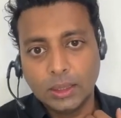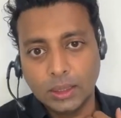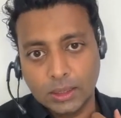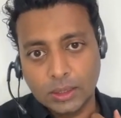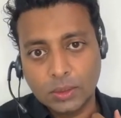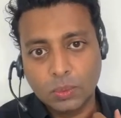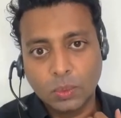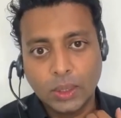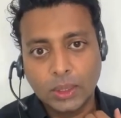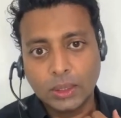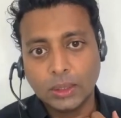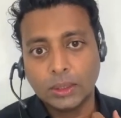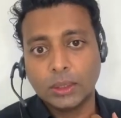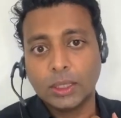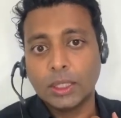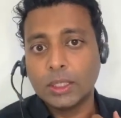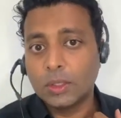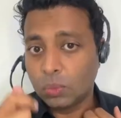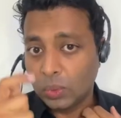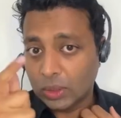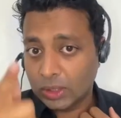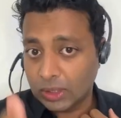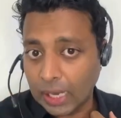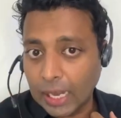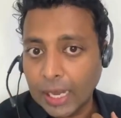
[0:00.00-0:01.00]
the Iswaran
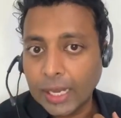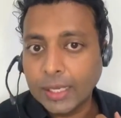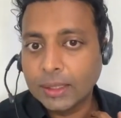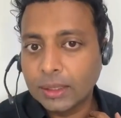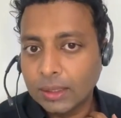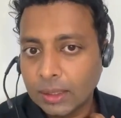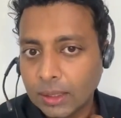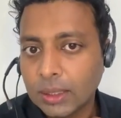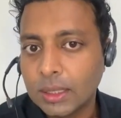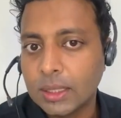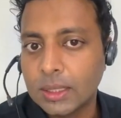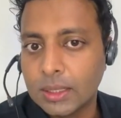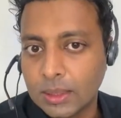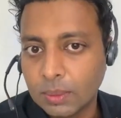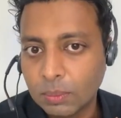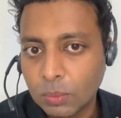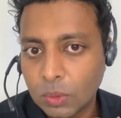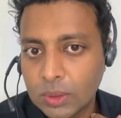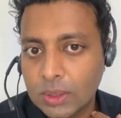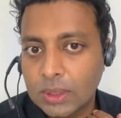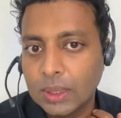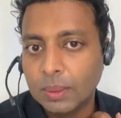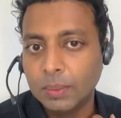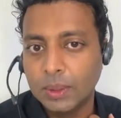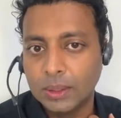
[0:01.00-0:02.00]
case, which I think is the
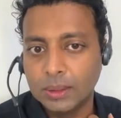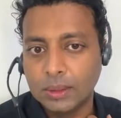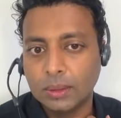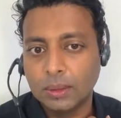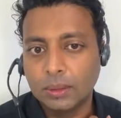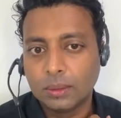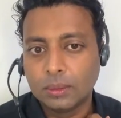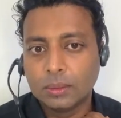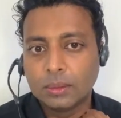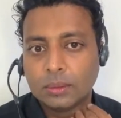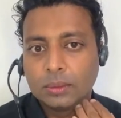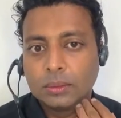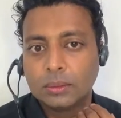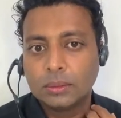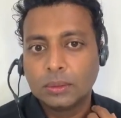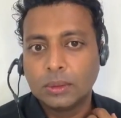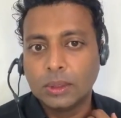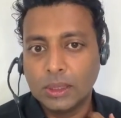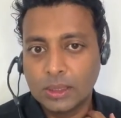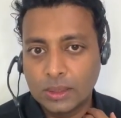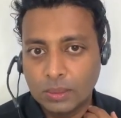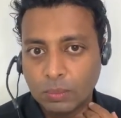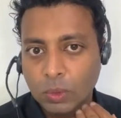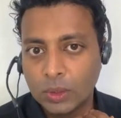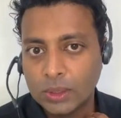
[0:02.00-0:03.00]
most damaging.
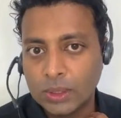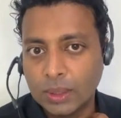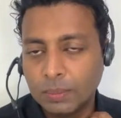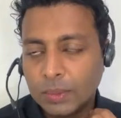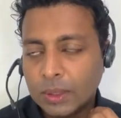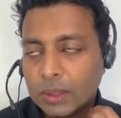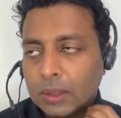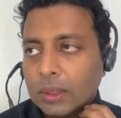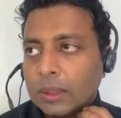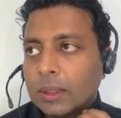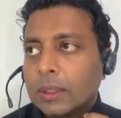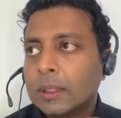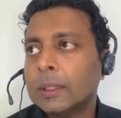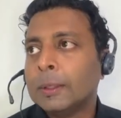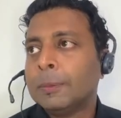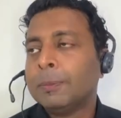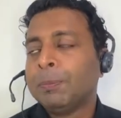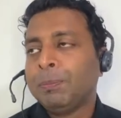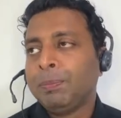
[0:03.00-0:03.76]
Is the most damaging.